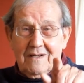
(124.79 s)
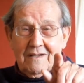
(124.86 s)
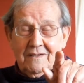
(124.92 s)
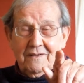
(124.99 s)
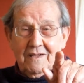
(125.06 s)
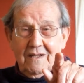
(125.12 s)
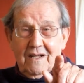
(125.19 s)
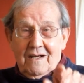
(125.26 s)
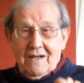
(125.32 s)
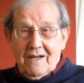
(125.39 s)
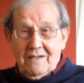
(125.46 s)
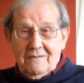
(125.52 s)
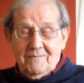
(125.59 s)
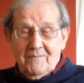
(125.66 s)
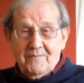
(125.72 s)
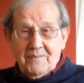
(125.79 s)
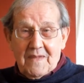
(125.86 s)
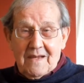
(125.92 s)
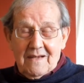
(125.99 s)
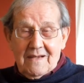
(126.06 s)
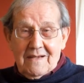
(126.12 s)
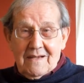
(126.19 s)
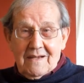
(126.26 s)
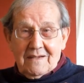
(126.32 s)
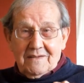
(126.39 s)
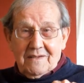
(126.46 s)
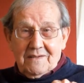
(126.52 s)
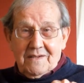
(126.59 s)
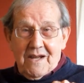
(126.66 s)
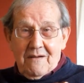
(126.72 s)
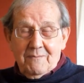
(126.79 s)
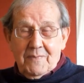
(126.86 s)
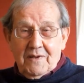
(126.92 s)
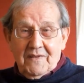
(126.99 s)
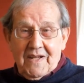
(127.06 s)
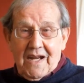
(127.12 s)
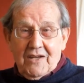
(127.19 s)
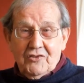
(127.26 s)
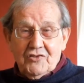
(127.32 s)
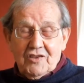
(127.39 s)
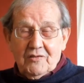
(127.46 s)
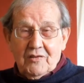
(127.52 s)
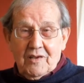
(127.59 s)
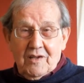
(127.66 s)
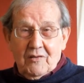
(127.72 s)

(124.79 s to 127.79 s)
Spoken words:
on the line, down by the engine.